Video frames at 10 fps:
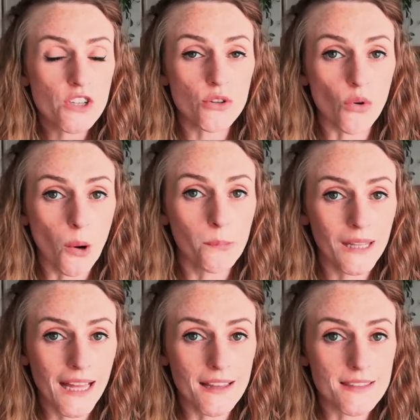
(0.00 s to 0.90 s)
to grow
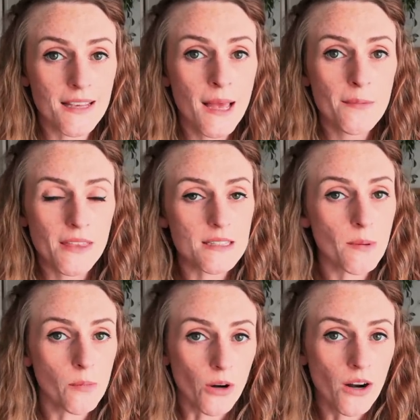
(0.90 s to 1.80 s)
plants that's a
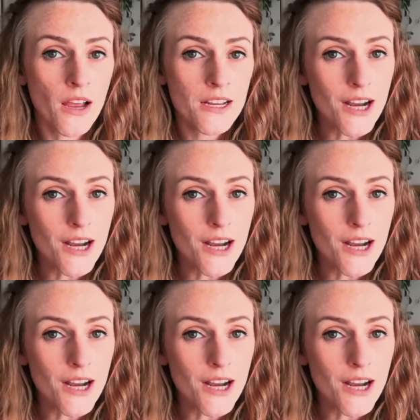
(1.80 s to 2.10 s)
bit more